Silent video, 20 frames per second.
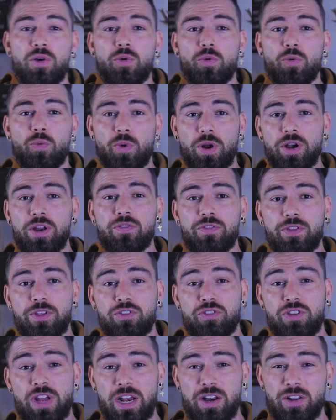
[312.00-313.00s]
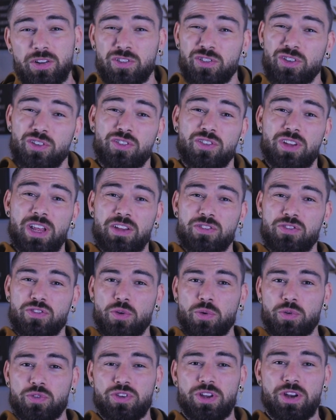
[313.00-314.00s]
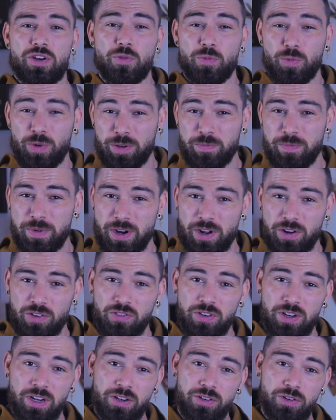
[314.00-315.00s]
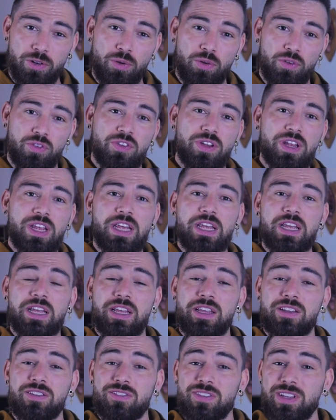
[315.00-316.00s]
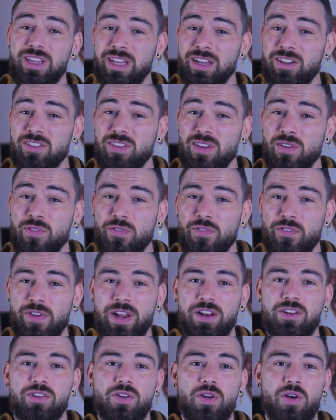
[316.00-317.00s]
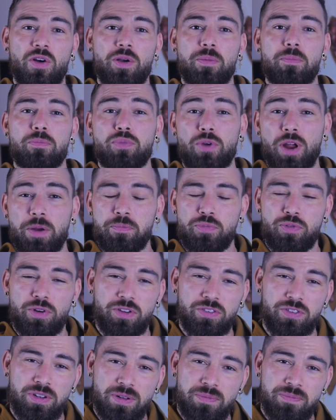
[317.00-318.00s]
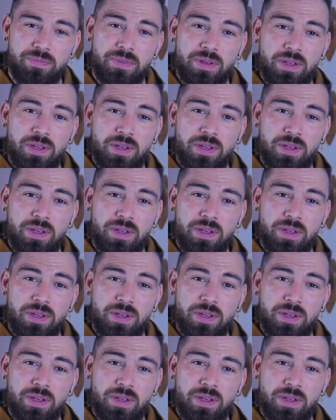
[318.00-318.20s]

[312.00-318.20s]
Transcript: One of the challenges associated with minoxidil use is its effect on blood pressure.